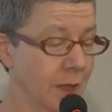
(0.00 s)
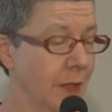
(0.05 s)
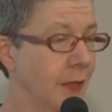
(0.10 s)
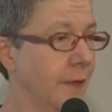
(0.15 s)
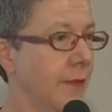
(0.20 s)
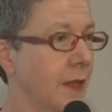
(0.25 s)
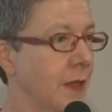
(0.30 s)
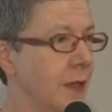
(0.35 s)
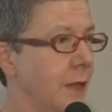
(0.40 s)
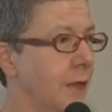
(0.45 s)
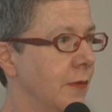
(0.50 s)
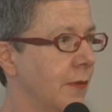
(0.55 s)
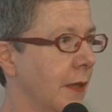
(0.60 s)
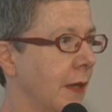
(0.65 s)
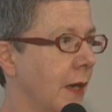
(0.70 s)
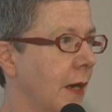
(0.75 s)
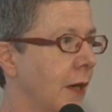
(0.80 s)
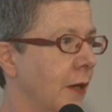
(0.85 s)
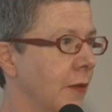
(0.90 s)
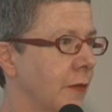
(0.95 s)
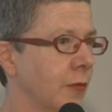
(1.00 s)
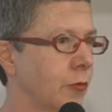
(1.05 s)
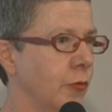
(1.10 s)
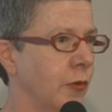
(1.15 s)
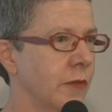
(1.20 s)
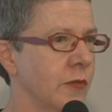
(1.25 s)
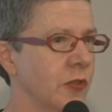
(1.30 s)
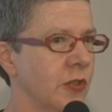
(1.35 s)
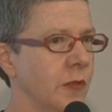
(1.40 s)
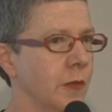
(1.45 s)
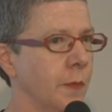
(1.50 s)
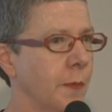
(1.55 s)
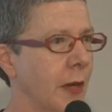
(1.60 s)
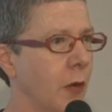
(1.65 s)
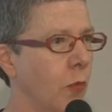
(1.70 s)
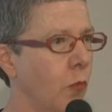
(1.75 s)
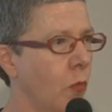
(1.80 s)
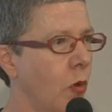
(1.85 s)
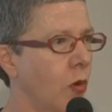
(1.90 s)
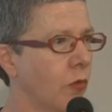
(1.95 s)
That is, they ask questions about
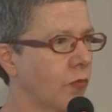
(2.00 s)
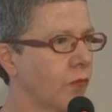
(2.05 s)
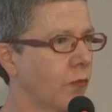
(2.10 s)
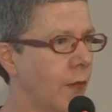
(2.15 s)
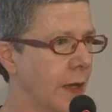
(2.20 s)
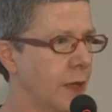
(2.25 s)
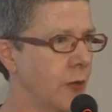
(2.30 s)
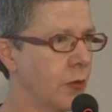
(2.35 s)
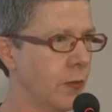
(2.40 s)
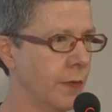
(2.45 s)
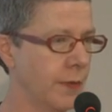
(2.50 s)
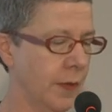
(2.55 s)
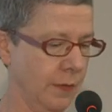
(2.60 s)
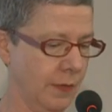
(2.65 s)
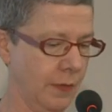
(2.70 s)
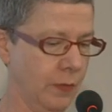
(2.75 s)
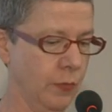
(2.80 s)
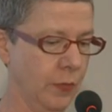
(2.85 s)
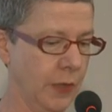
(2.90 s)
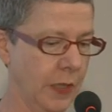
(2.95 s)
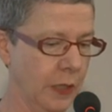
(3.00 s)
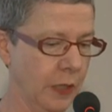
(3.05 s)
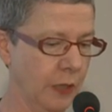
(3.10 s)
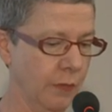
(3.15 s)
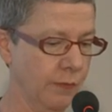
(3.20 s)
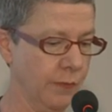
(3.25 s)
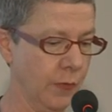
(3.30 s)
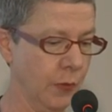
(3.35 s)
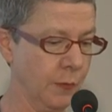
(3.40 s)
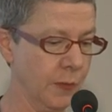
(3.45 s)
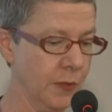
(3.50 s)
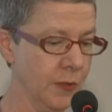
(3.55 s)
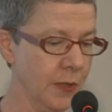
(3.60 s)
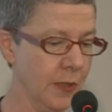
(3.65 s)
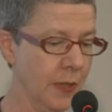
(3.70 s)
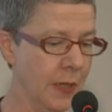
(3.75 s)
what value they're still getting from it,